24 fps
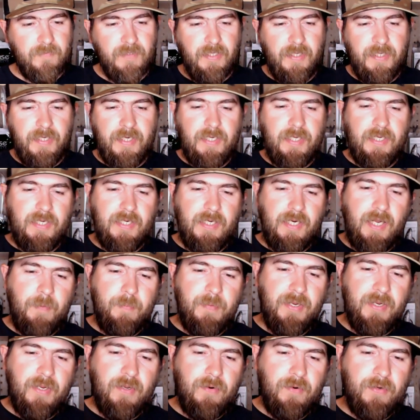And I'll
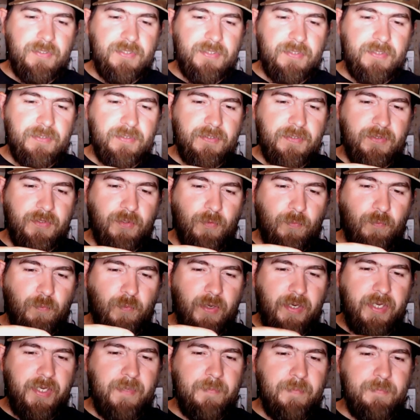be honest, the
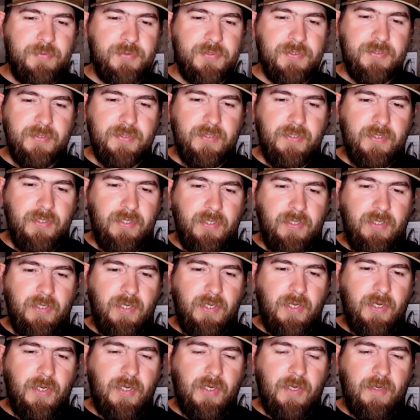ribs,
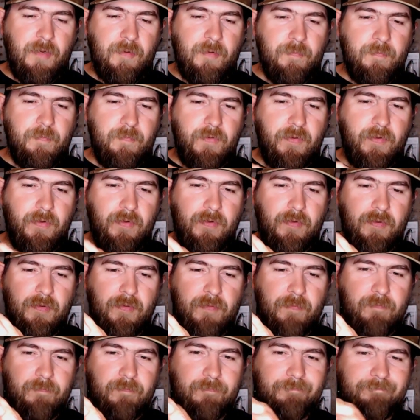uh,
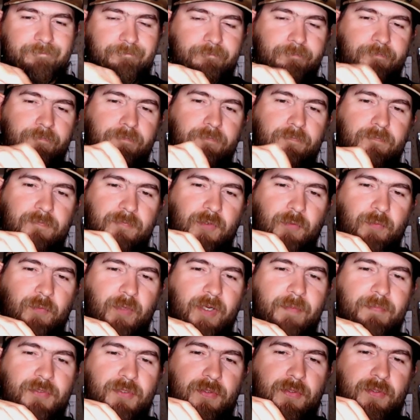the
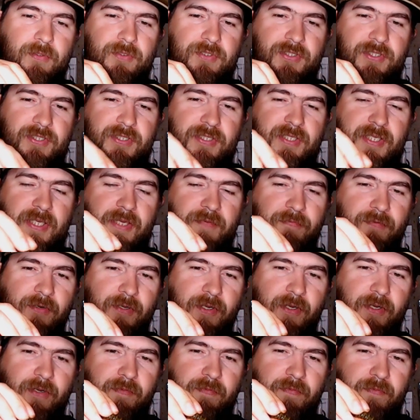ribs are stiff
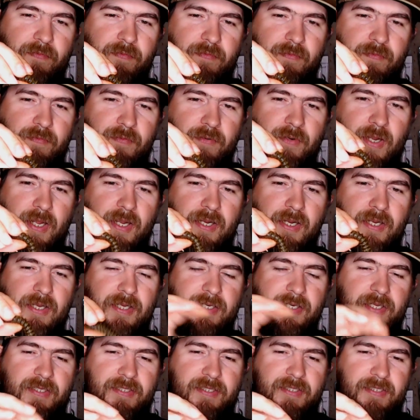enough. They're not,
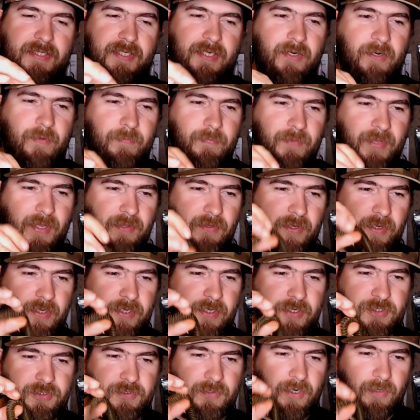it doesn't tear up. That Lucky
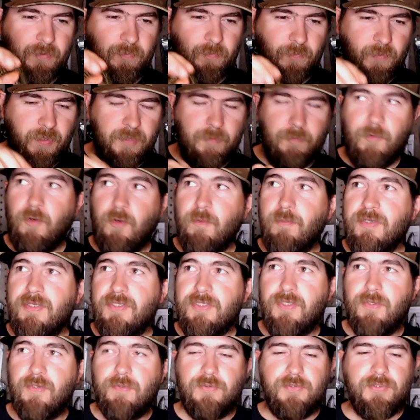Strike ringworm is
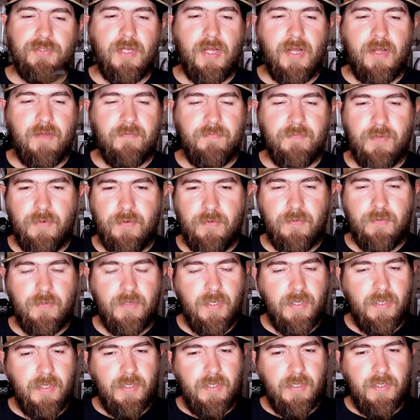so soft, though.
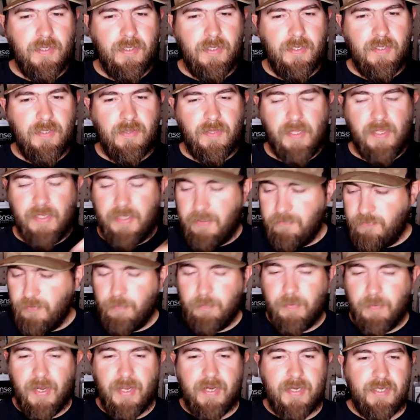Like, if they're
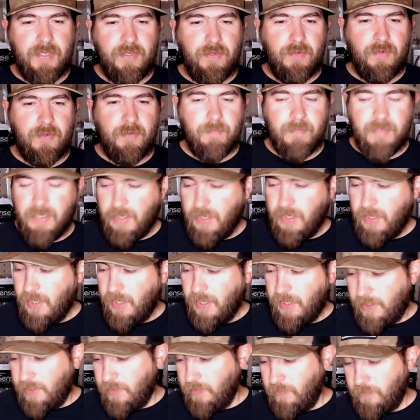biting it good, man, I,
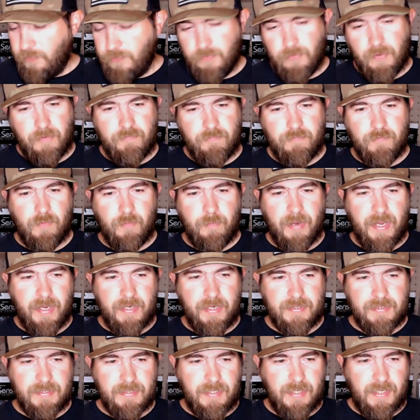I go through like four
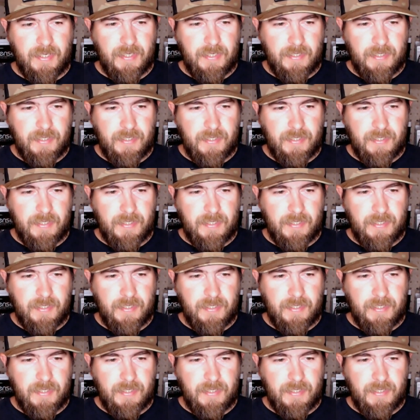bags a day.